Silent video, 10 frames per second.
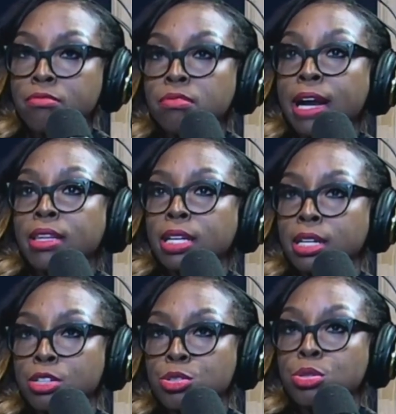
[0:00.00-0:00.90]
right there
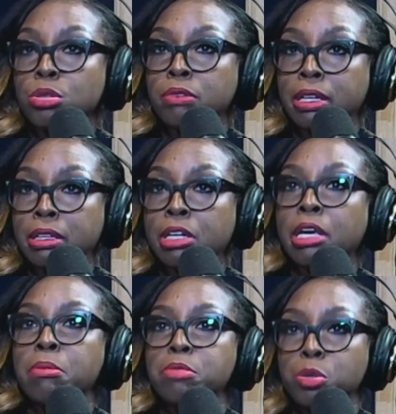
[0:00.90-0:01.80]
that you're doing right there,
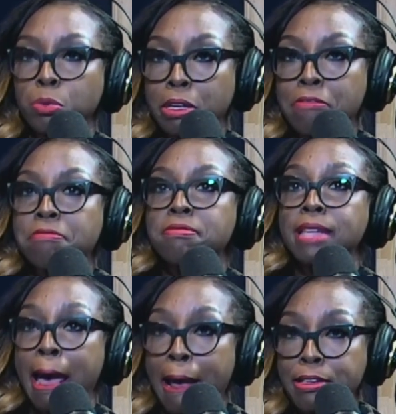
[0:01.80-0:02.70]
keep doing
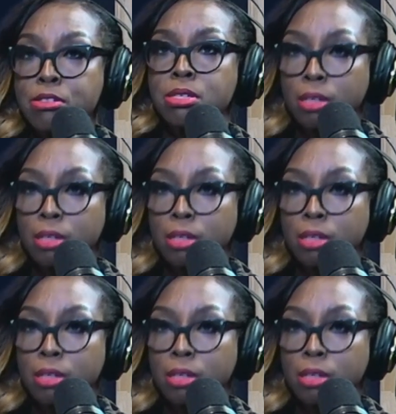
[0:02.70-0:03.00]
that.